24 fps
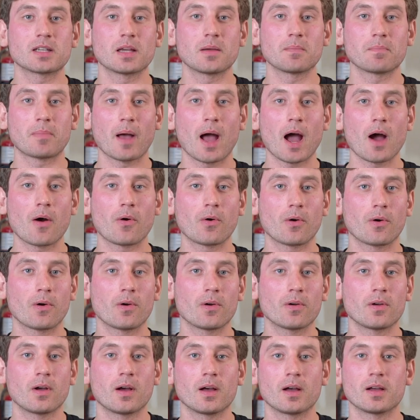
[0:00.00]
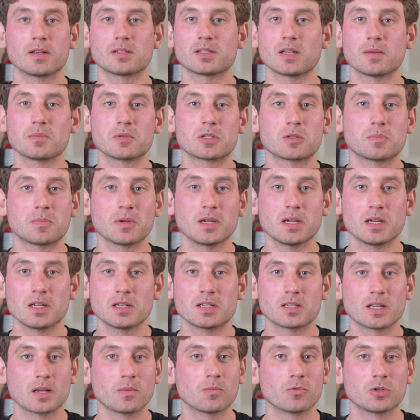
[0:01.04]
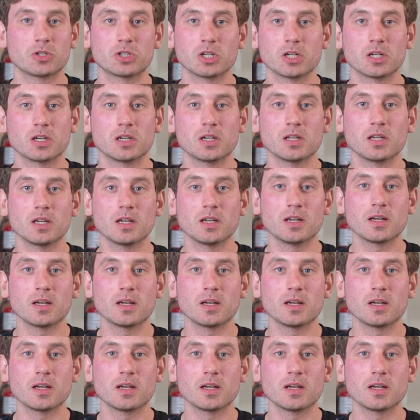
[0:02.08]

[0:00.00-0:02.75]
same power, same speed, same rigidity,